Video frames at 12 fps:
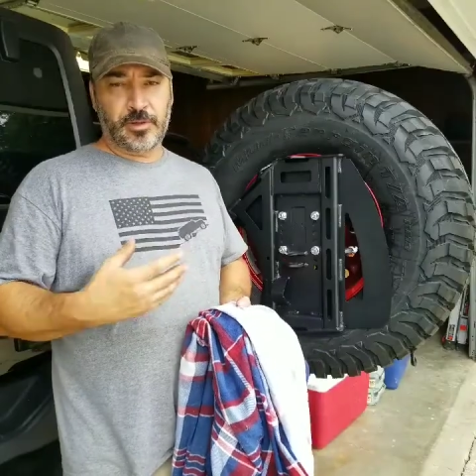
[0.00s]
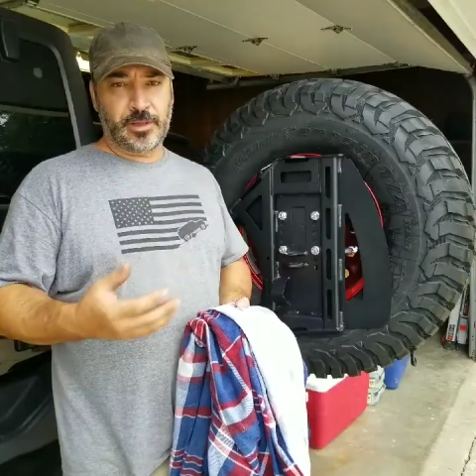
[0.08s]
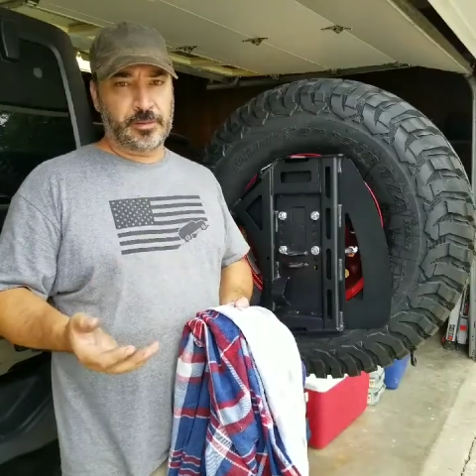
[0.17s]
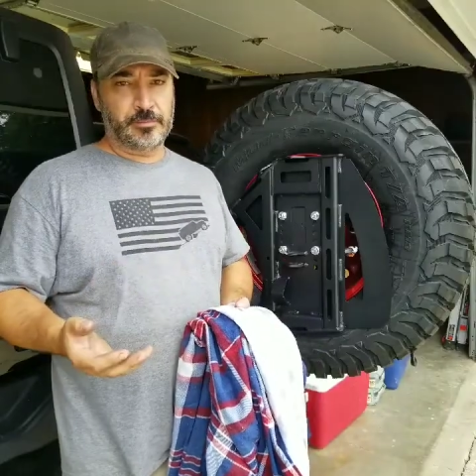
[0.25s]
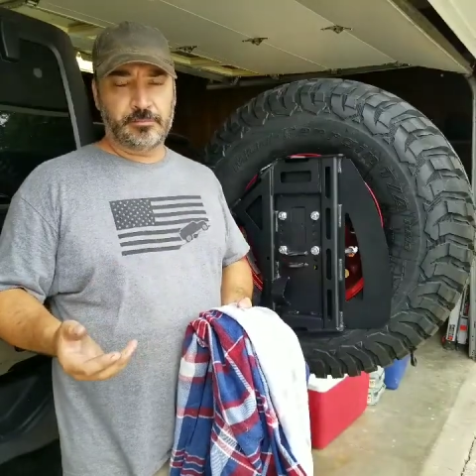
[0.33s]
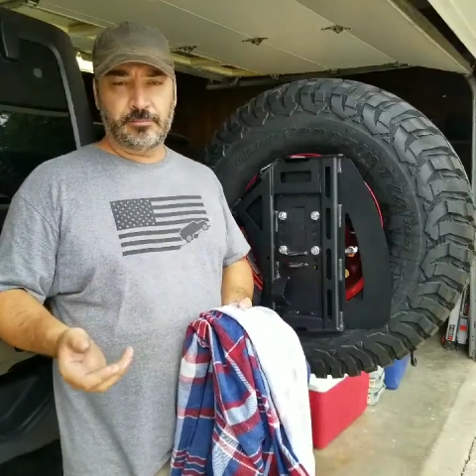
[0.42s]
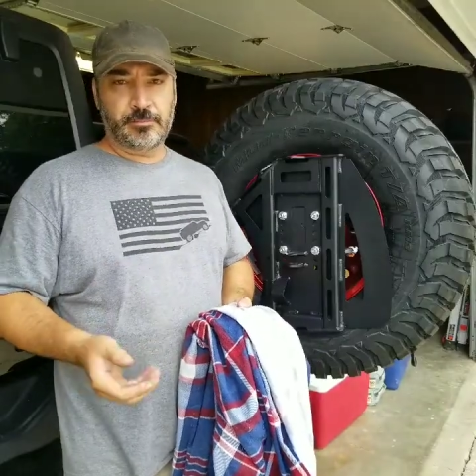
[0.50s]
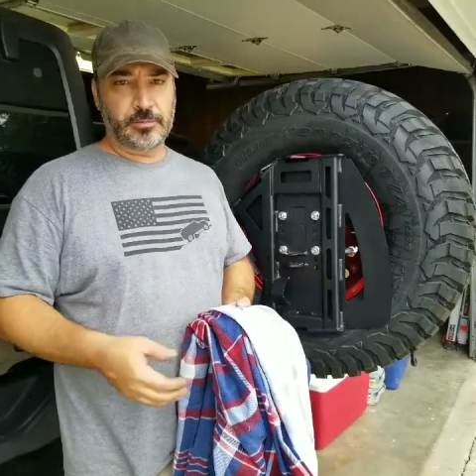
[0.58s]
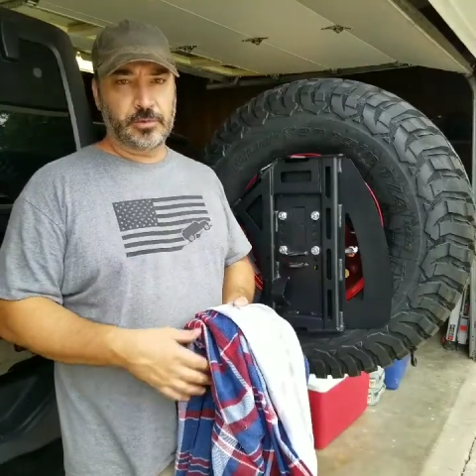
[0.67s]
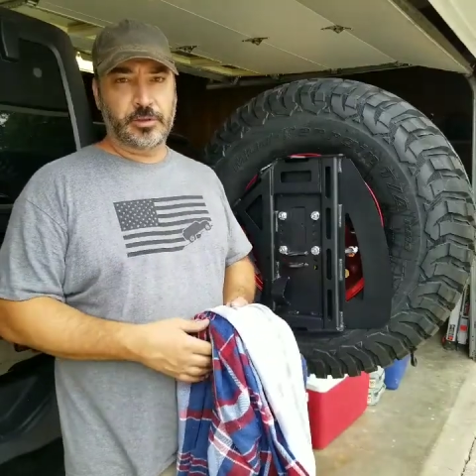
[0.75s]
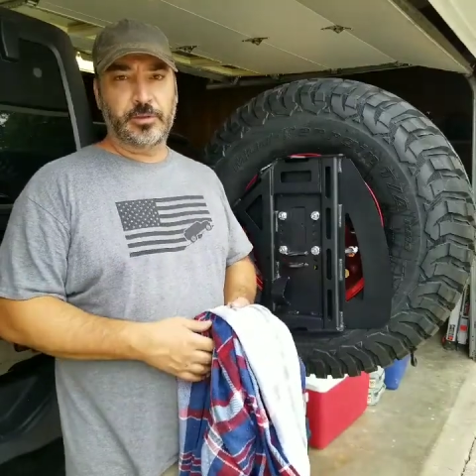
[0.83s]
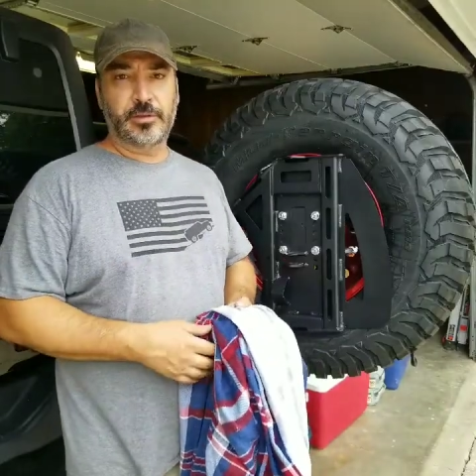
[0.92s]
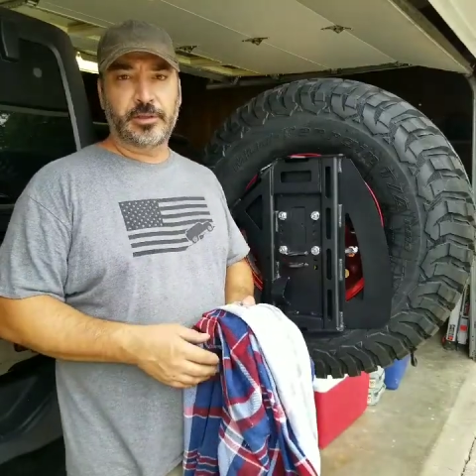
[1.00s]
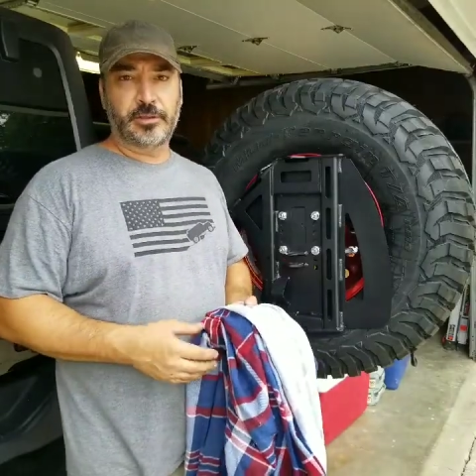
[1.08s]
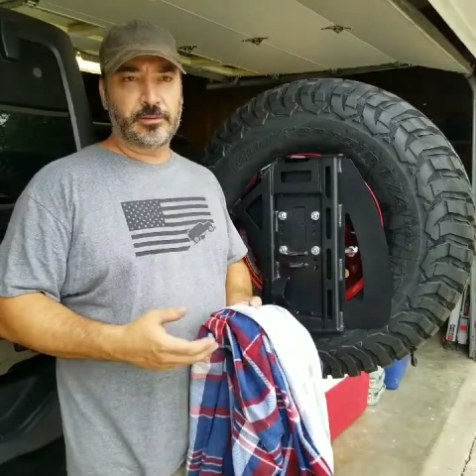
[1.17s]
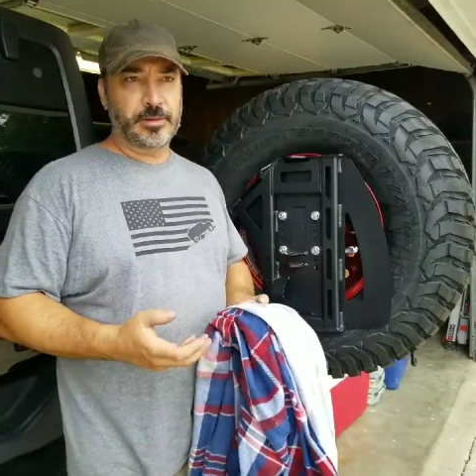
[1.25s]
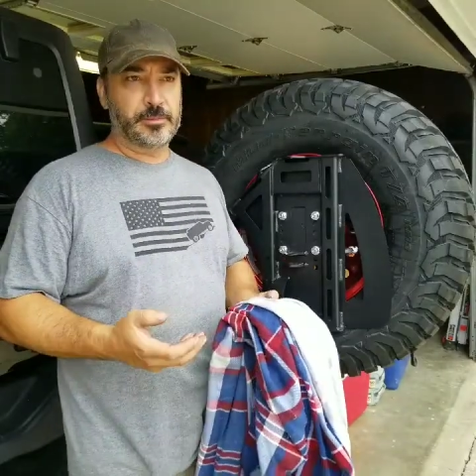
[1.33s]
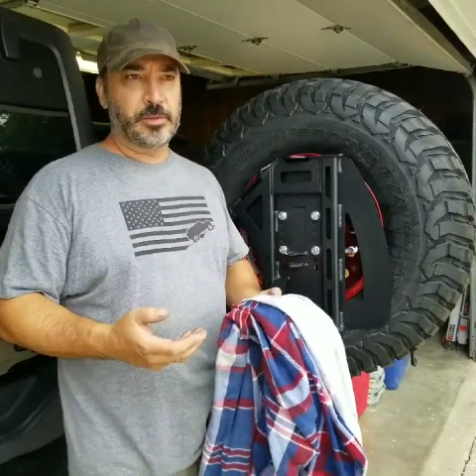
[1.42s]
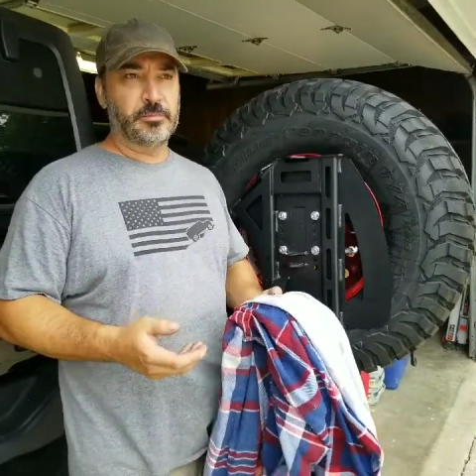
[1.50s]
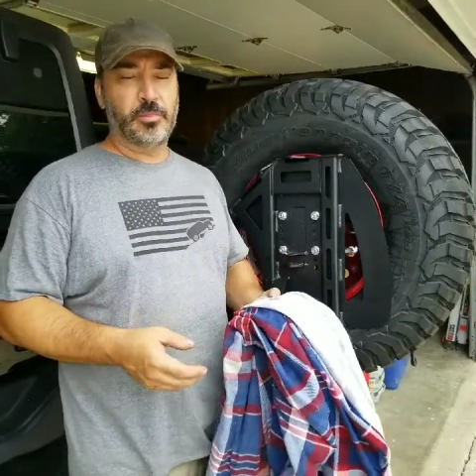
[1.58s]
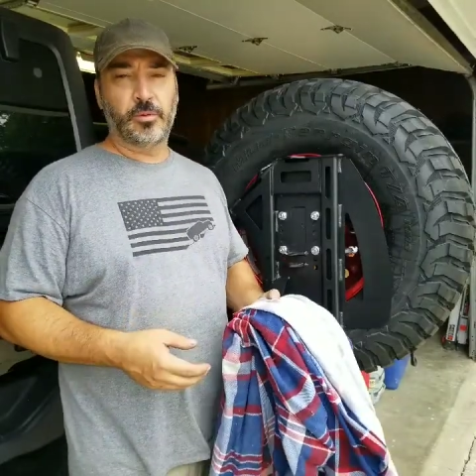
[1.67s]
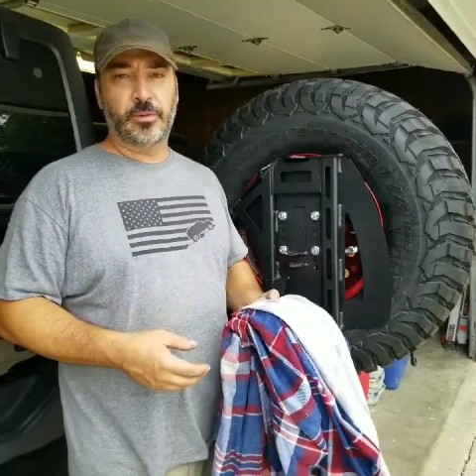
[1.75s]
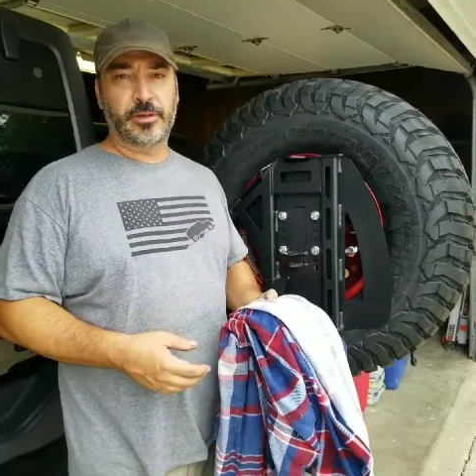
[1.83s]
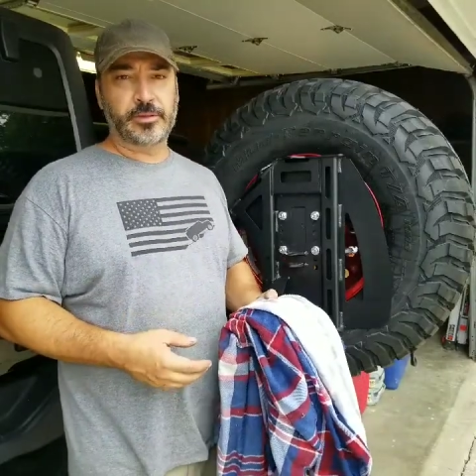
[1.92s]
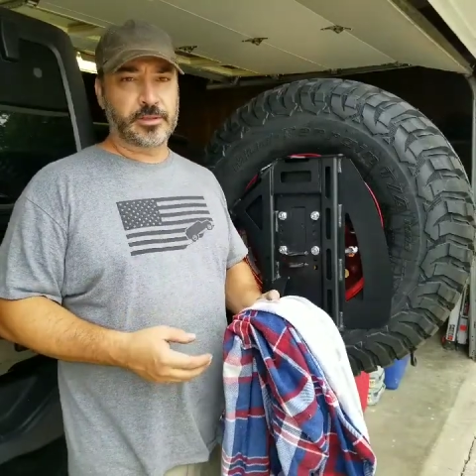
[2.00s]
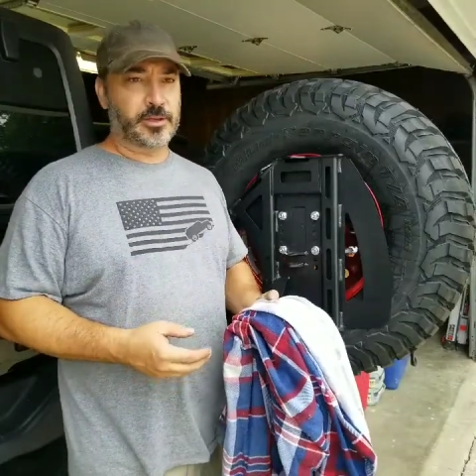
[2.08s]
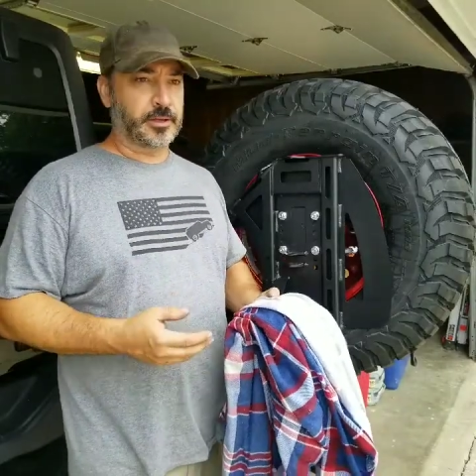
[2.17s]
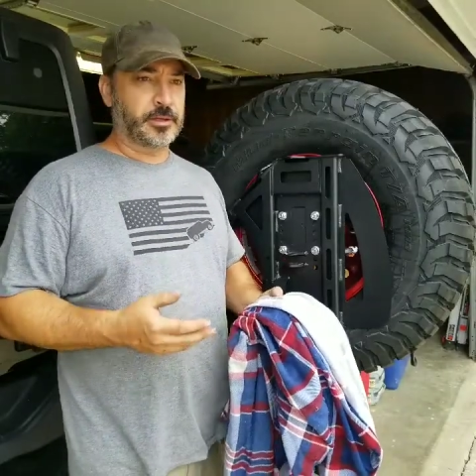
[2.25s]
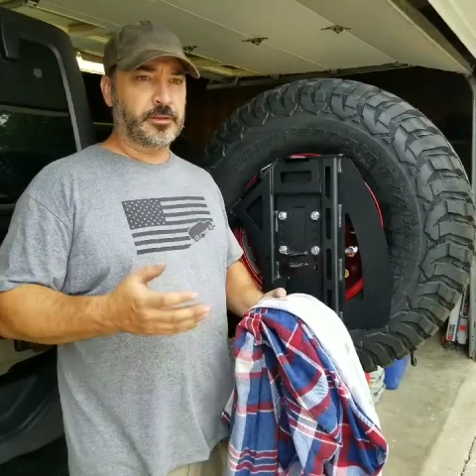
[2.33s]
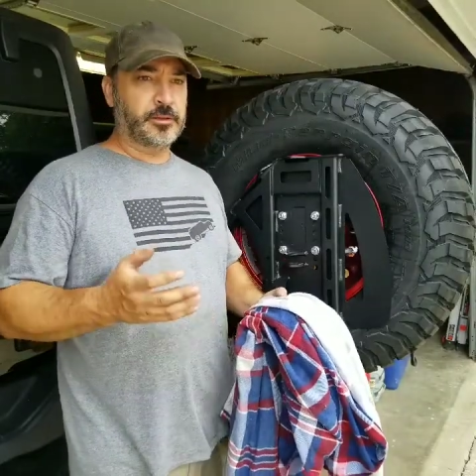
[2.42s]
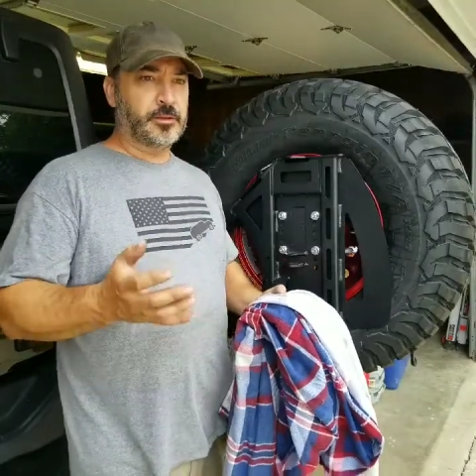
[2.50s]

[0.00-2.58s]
while I'm drilling. That'd be boring as heck.